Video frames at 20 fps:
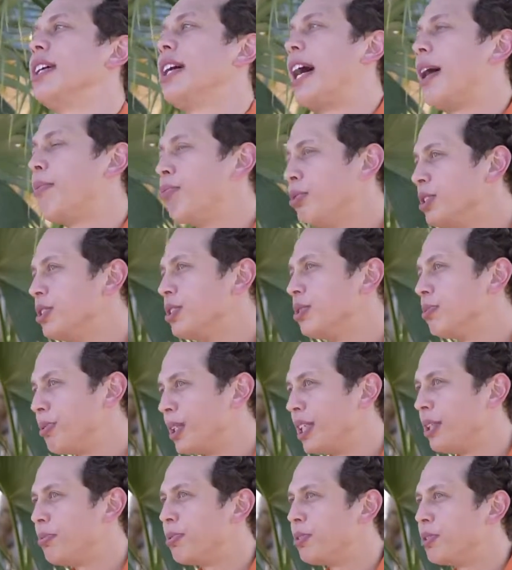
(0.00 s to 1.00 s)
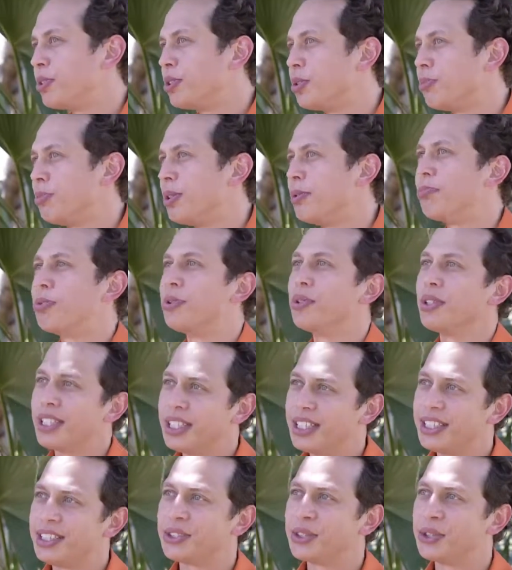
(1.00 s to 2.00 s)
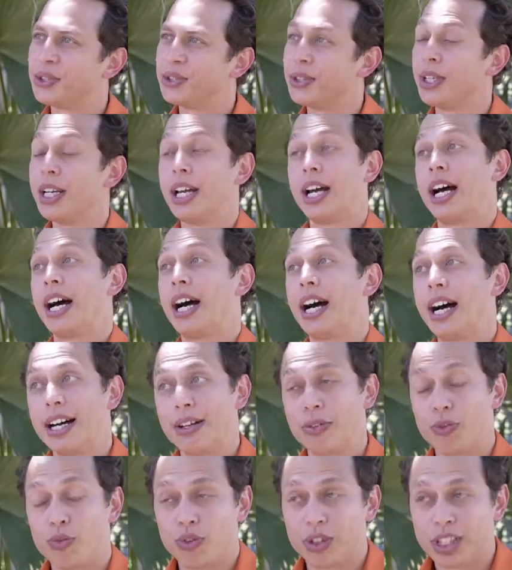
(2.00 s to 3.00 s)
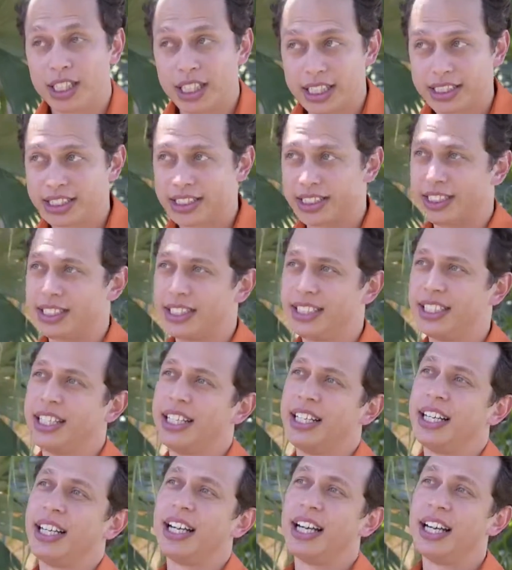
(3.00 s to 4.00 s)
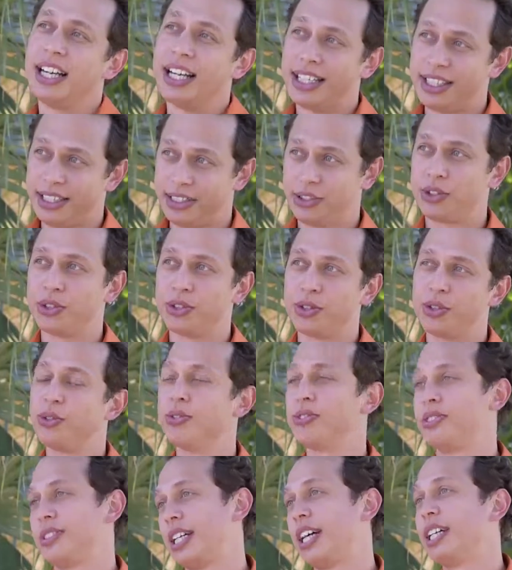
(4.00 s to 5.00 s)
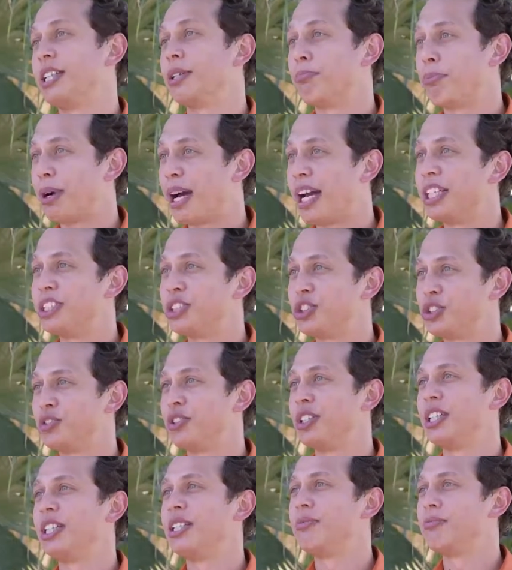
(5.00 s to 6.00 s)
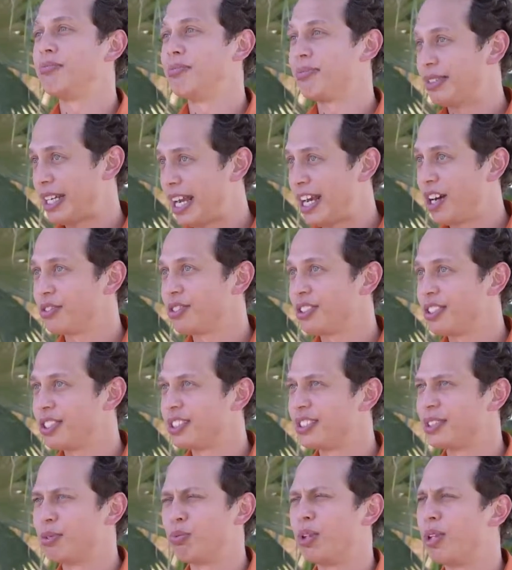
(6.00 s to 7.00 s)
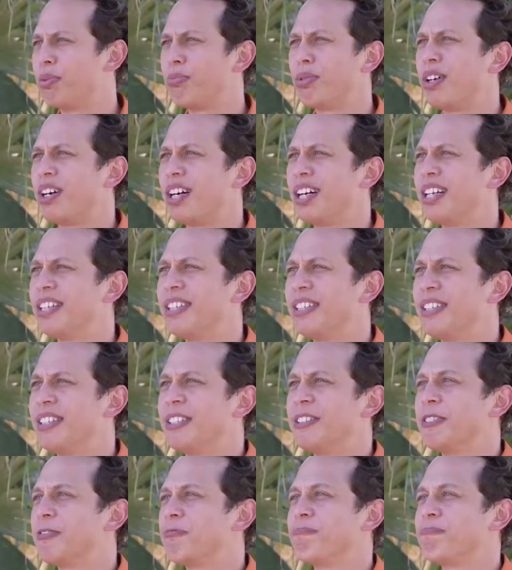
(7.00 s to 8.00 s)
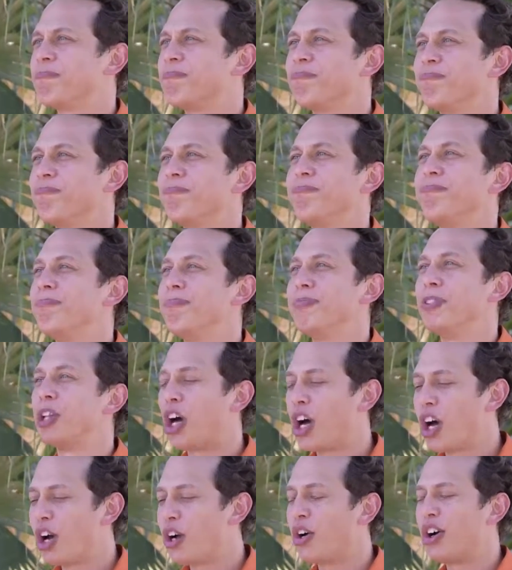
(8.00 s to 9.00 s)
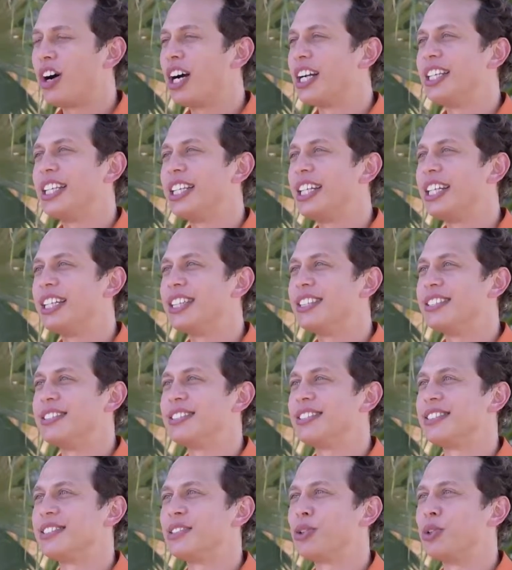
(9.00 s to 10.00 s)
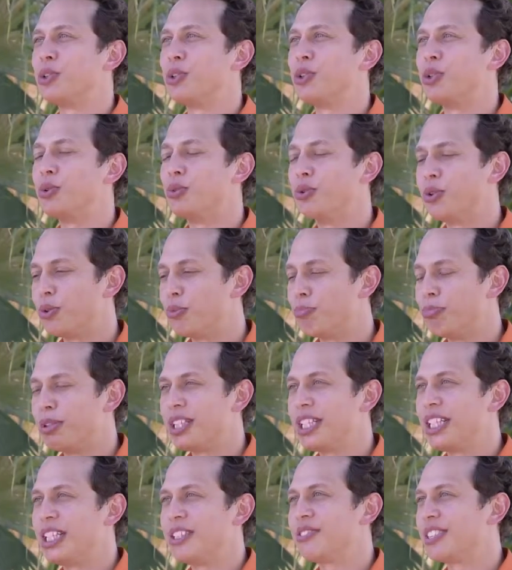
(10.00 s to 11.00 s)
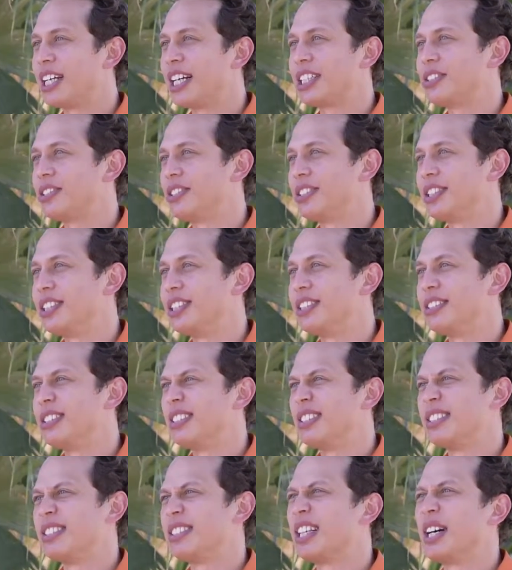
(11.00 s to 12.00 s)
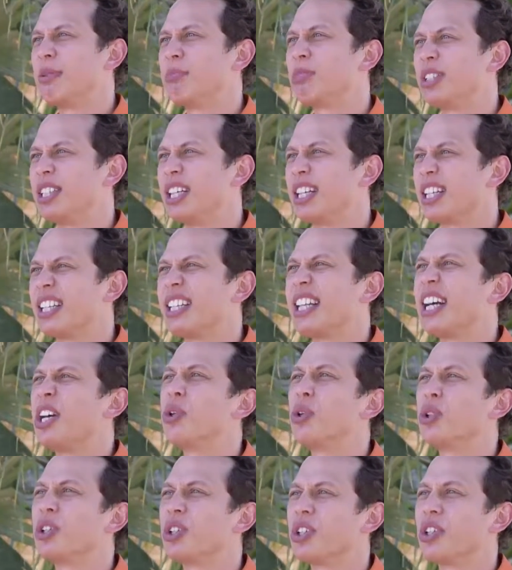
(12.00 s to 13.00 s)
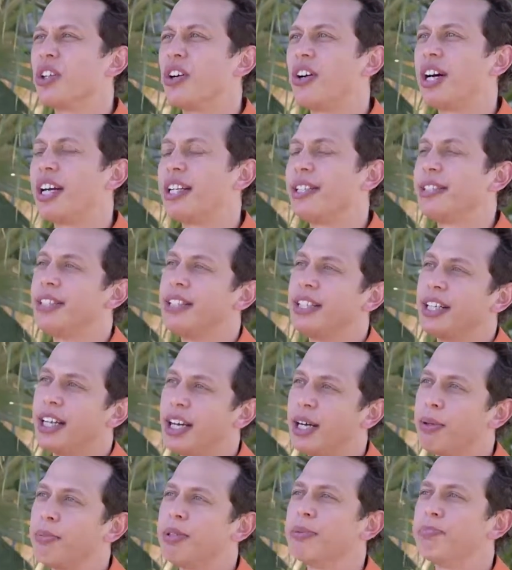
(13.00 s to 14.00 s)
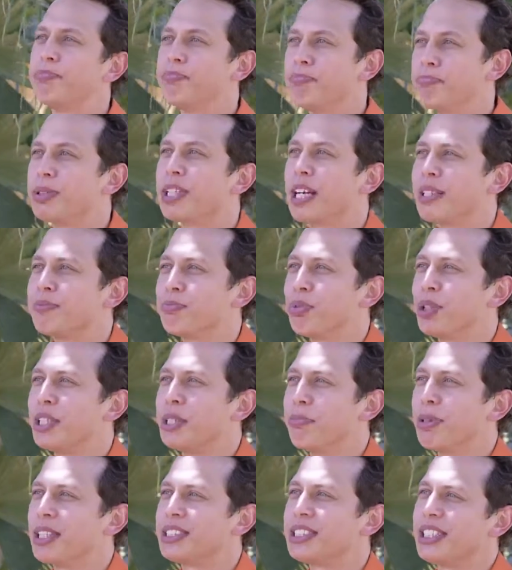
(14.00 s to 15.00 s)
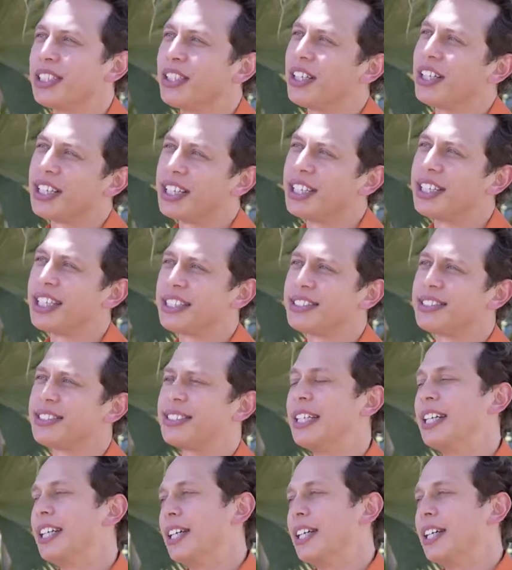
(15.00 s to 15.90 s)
Aboriginal people to be put into religion, into, say, the mainstream health system, whereby no ideas or, or, or beliefs actually come together, they all collide. Um, it becomes pretty messy, and I think that's